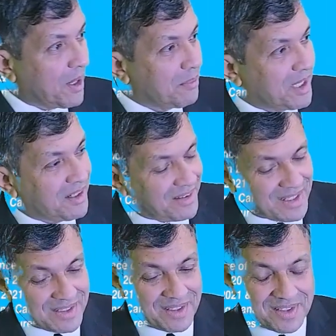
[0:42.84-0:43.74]
permanent
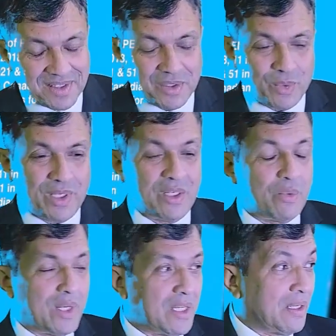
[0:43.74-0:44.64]
residence in
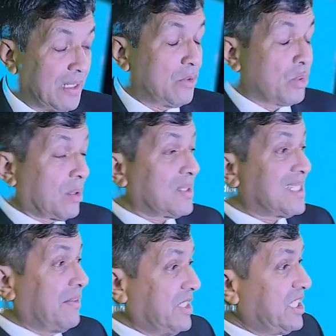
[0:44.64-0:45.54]
2020 in
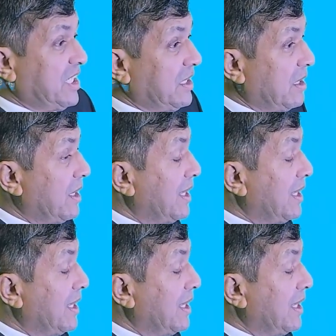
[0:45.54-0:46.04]
2017,